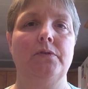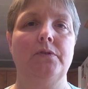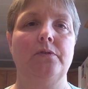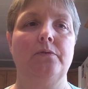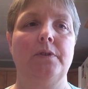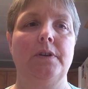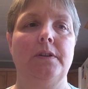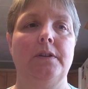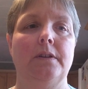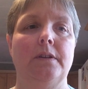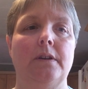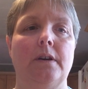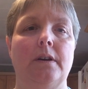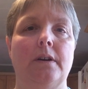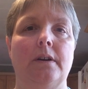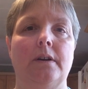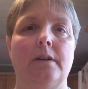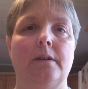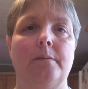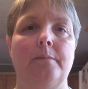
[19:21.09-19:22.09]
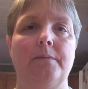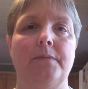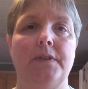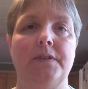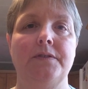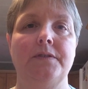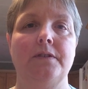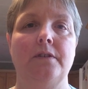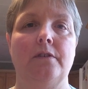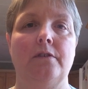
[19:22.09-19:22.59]
doing
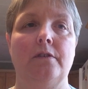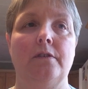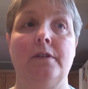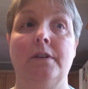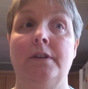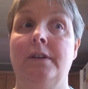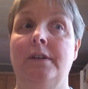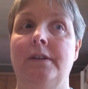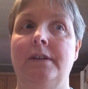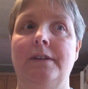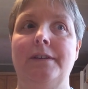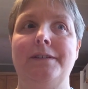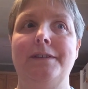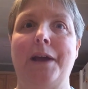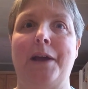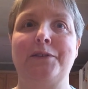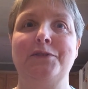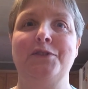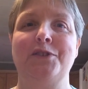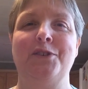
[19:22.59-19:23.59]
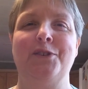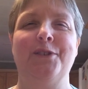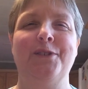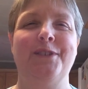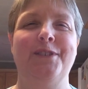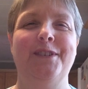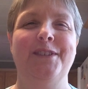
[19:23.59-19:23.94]
this year, next year.